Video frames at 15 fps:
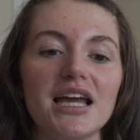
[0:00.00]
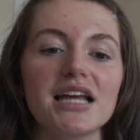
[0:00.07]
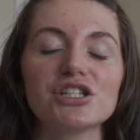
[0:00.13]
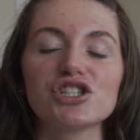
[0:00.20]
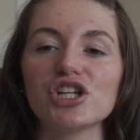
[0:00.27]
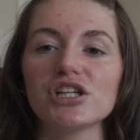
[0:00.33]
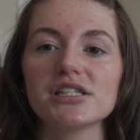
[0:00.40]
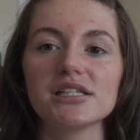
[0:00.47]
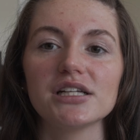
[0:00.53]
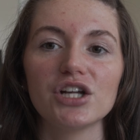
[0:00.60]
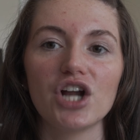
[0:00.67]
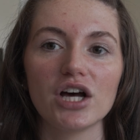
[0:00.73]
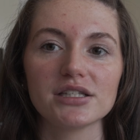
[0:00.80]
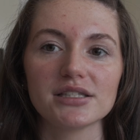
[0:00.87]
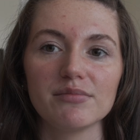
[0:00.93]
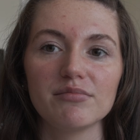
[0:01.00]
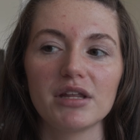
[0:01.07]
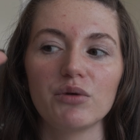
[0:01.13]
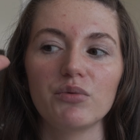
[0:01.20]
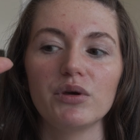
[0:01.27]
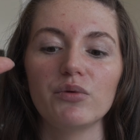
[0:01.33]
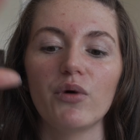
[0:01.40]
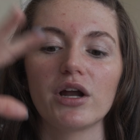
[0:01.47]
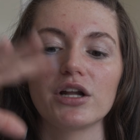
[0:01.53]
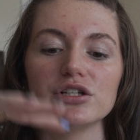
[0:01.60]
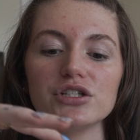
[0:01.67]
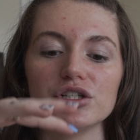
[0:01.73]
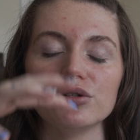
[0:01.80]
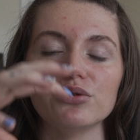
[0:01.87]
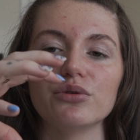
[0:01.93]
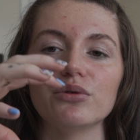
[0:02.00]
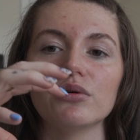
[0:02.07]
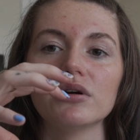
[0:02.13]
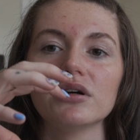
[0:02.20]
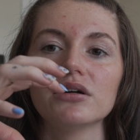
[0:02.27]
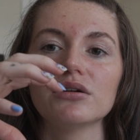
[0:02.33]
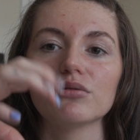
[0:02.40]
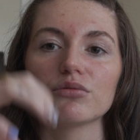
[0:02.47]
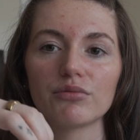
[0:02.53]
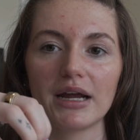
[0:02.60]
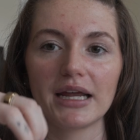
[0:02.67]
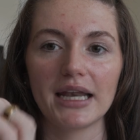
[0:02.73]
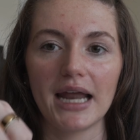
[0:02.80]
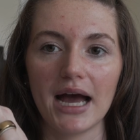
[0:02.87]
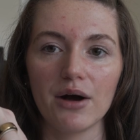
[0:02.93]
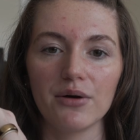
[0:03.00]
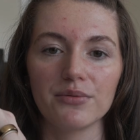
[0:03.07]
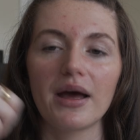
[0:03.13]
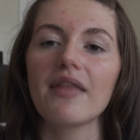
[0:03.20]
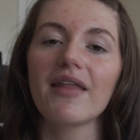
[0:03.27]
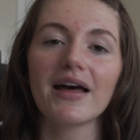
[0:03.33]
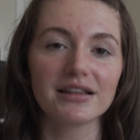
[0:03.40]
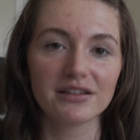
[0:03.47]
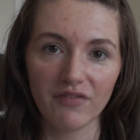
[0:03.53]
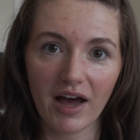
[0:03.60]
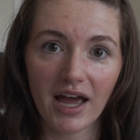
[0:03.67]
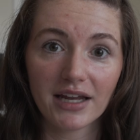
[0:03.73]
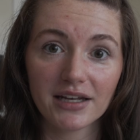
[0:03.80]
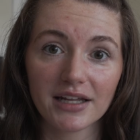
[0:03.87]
It's just not something we want to do right now, and that's fine.